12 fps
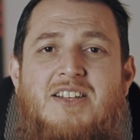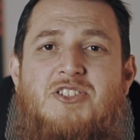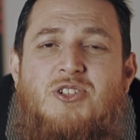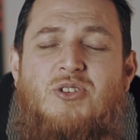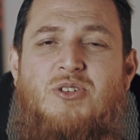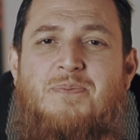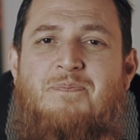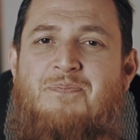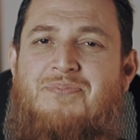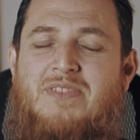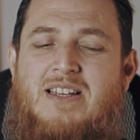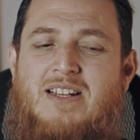So
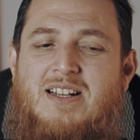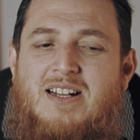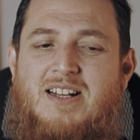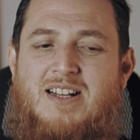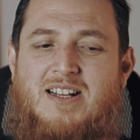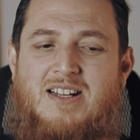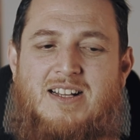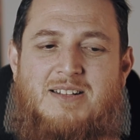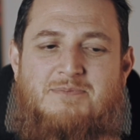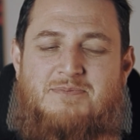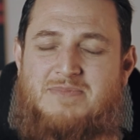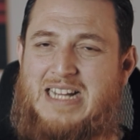
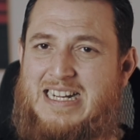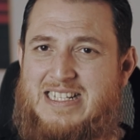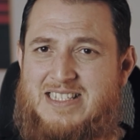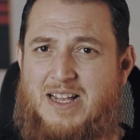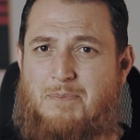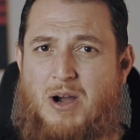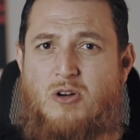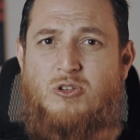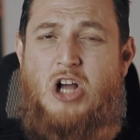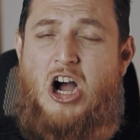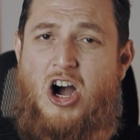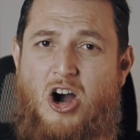that is
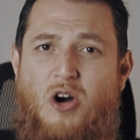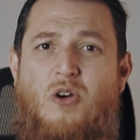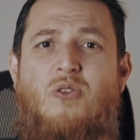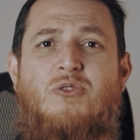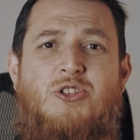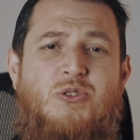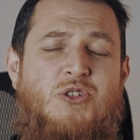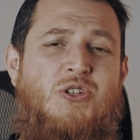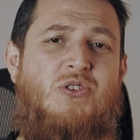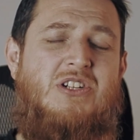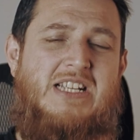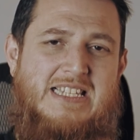about how you
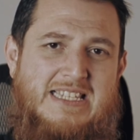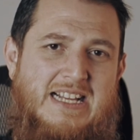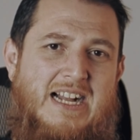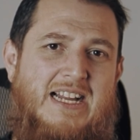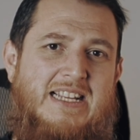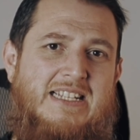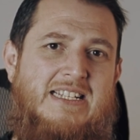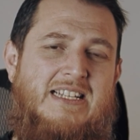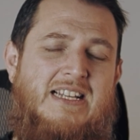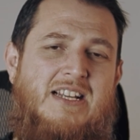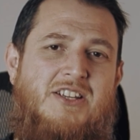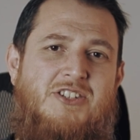should design
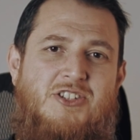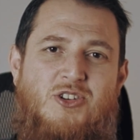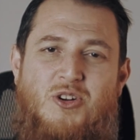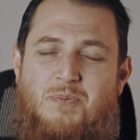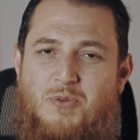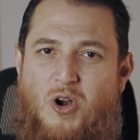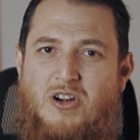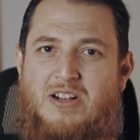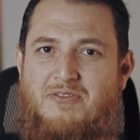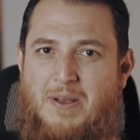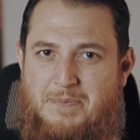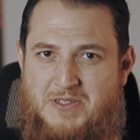your
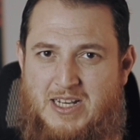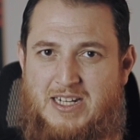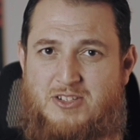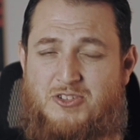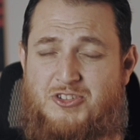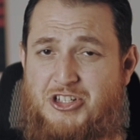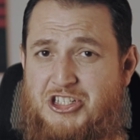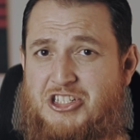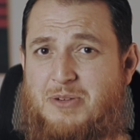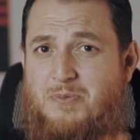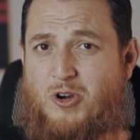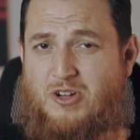product website or
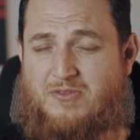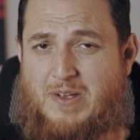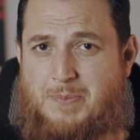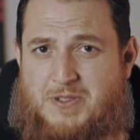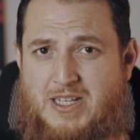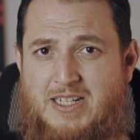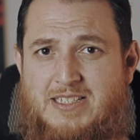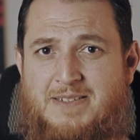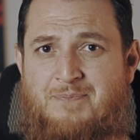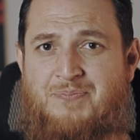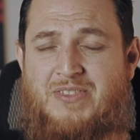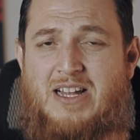digital product website
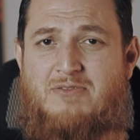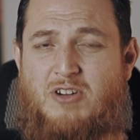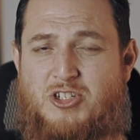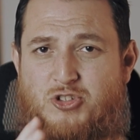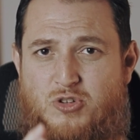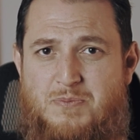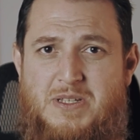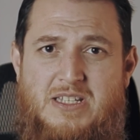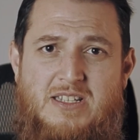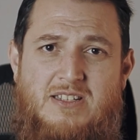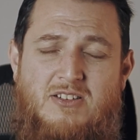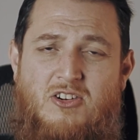and what should
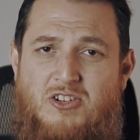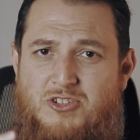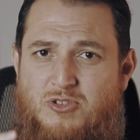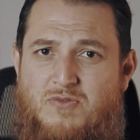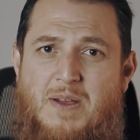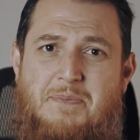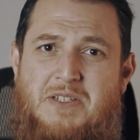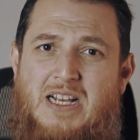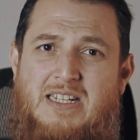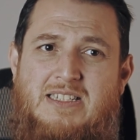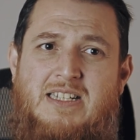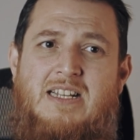be on your
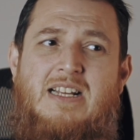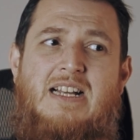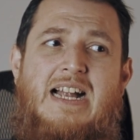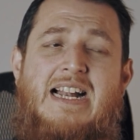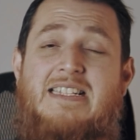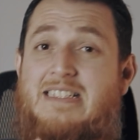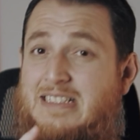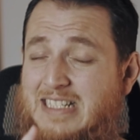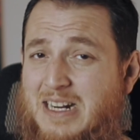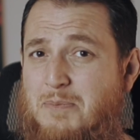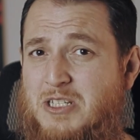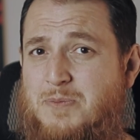website. And
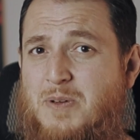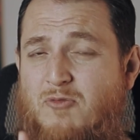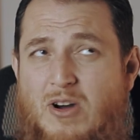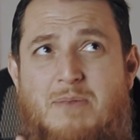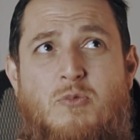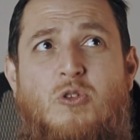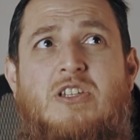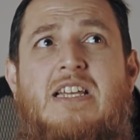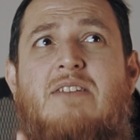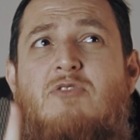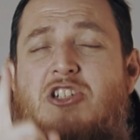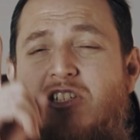there must be one more
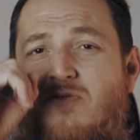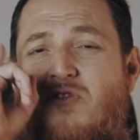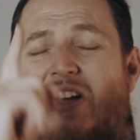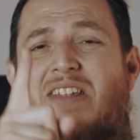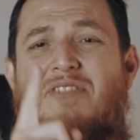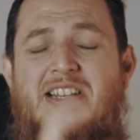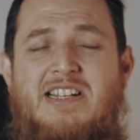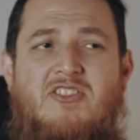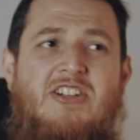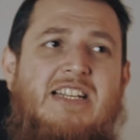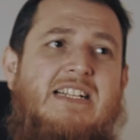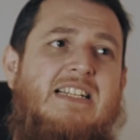thing which is very, very
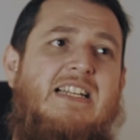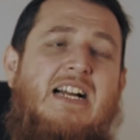critical.